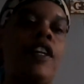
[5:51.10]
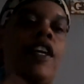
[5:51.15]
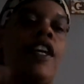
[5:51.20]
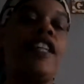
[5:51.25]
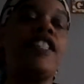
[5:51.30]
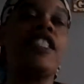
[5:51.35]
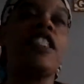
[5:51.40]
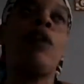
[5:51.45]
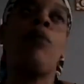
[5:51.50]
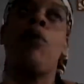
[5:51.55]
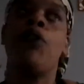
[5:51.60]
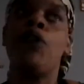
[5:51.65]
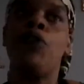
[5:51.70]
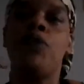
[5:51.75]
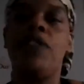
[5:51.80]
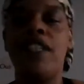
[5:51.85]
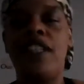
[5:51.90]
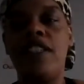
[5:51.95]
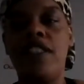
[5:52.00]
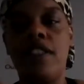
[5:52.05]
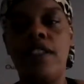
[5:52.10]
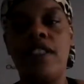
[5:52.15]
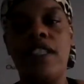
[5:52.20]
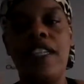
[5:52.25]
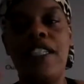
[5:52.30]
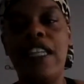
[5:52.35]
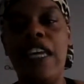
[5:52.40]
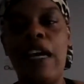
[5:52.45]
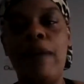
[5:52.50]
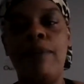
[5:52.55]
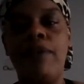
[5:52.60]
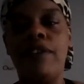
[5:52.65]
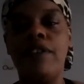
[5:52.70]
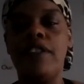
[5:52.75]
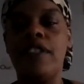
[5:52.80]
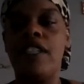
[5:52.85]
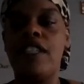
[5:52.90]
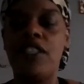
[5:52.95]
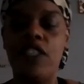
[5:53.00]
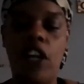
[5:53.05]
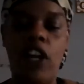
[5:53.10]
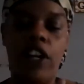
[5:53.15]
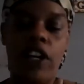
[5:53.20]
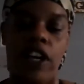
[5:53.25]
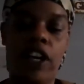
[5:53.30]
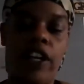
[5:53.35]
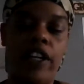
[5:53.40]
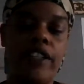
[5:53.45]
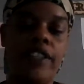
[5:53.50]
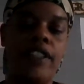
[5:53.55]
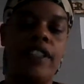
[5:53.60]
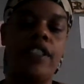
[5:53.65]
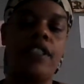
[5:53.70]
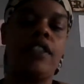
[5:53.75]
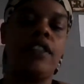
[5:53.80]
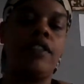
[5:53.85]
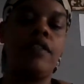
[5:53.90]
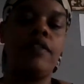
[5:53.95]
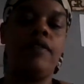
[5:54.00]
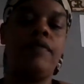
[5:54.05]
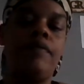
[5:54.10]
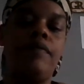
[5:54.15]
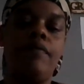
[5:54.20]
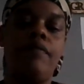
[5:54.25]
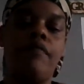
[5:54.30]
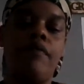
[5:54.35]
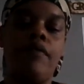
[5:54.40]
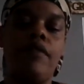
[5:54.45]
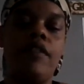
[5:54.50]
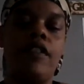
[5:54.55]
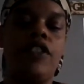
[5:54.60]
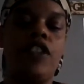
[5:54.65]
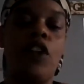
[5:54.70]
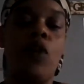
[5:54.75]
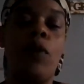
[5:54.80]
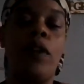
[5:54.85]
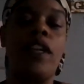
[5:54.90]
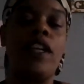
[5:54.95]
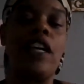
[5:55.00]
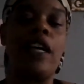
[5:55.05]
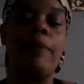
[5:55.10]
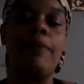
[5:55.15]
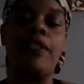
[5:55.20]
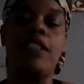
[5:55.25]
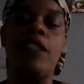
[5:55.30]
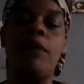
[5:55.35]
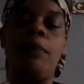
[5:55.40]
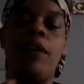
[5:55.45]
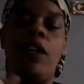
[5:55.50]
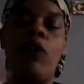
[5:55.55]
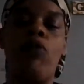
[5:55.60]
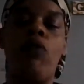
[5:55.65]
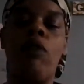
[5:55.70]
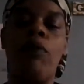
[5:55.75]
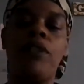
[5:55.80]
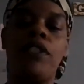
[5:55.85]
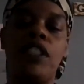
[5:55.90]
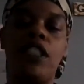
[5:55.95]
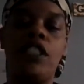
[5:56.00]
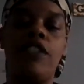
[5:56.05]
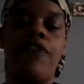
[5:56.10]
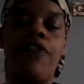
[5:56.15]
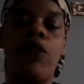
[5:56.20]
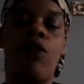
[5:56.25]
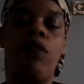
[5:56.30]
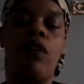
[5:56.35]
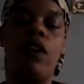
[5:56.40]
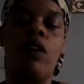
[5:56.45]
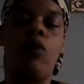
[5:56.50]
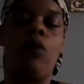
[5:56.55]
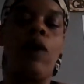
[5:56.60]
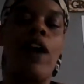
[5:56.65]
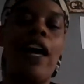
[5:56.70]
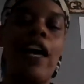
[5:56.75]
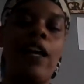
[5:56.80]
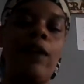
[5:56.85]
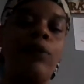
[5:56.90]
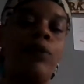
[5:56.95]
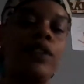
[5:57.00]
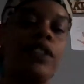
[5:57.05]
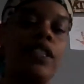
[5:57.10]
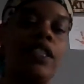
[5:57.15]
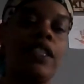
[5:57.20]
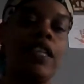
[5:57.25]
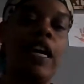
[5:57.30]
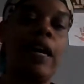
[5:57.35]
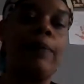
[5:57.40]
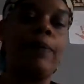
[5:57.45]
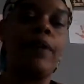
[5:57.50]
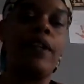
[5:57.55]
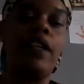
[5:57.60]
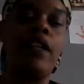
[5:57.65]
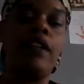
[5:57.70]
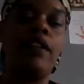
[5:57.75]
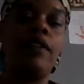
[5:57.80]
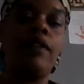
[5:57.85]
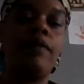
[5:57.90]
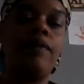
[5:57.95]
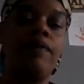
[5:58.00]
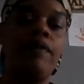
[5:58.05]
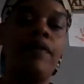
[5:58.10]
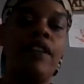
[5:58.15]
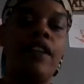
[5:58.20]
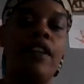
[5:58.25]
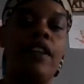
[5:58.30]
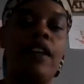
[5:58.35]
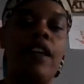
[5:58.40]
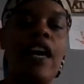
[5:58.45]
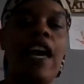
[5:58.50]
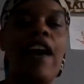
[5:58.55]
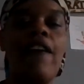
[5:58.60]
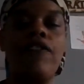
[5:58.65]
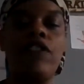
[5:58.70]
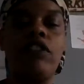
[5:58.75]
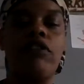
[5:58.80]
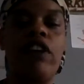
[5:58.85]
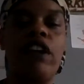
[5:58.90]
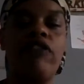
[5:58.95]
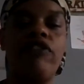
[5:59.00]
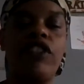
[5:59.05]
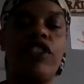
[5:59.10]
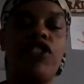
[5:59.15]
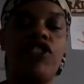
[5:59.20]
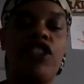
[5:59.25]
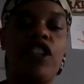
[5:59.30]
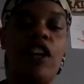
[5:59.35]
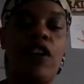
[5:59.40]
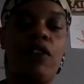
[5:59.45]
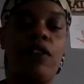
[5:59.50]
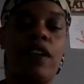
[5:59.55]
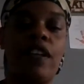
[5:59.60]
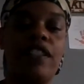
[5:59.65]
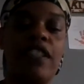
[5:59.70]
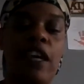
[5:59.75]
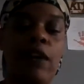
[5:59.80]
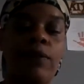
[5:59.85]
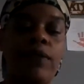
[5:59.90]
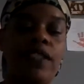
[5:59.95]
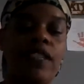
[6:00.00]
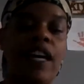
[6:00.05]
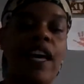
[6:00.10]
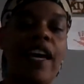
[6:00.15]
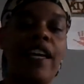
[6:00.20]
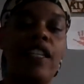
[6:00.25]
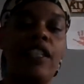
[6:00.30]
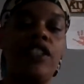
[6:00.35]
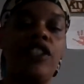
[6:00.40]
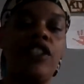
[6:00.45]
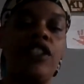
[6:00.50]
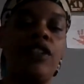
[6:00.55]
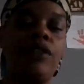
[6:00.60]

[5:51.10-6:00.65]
is someone who deals and dabbles in dark arts. So when it comes to me, what was this for? Why was this happening? After I reached out as I was guided